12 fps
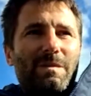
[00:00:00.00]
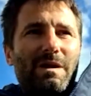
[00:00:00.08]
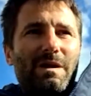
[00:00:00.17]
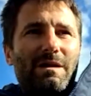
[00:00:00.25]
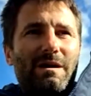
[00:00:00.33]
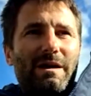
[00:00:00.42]

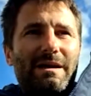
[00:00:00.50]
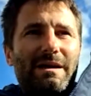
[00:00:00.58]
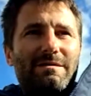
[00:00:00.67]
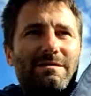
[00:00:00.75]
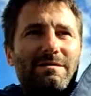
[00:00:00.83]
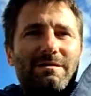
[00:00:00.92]
And I had
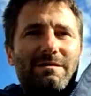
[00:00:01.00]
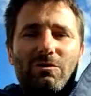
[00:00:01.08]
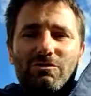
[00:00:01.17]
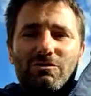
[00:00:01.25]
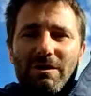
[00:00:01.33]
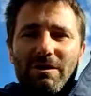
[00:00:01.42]
the
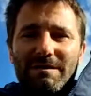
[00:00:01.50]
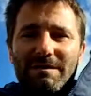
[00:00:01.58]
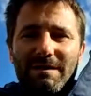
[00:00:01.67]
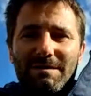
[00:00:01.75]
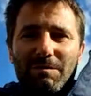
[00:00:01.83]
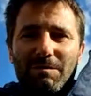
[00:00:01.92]
contract
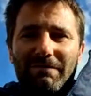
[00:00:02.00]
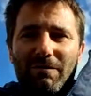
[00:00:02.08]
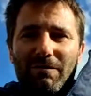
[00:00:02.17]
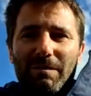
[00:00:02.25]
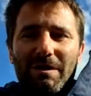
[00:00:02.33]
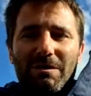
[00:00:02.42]
sent to me
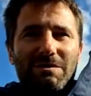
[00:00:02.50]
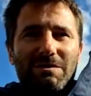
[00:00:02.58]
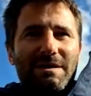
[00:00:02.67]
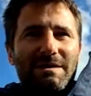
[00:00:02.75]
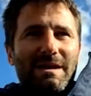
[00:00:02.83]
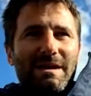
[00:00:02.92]
from
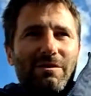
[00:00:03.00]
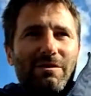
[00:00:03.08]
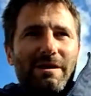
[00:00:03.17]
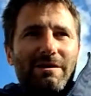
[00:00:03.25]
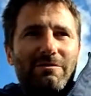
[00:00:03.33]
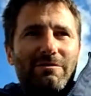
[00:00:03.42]
Middlesex out
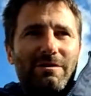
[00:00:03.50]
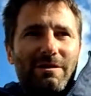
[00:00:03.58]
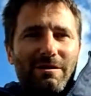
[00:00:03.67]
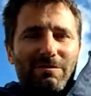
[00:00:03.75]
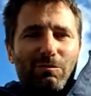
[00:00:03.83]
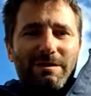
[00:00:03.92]
there, and I
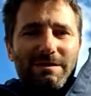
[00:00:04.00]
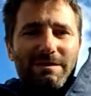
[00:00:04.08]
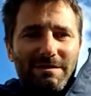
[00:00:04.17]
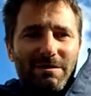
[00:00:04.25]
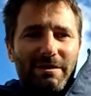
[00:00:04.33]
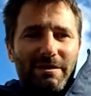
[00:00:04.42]
kind of went to
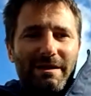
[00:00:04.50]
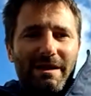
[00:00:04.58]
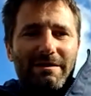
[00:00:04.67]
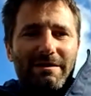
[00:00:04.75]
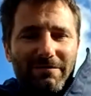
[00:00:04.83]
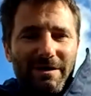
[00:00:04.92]
sign it
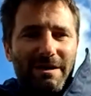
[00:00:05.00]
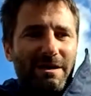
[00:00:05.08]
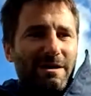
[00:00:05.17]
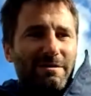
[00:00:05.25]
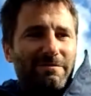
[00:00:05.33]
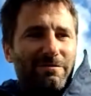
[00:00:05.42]
every
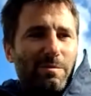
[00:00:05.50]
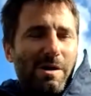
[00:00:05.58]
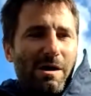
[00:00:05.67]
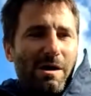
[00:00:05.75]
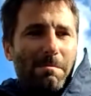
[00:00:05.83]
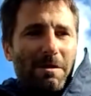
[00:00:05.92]
day for
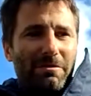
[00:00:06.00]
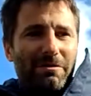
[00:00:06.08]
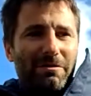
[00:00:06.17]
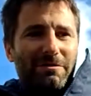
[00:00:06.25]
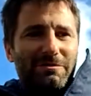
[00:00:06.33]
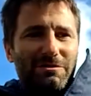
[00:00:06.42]
about a month
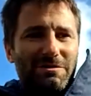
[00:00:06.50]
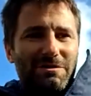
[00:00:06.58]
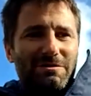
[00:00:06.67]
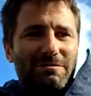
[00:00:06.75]
and just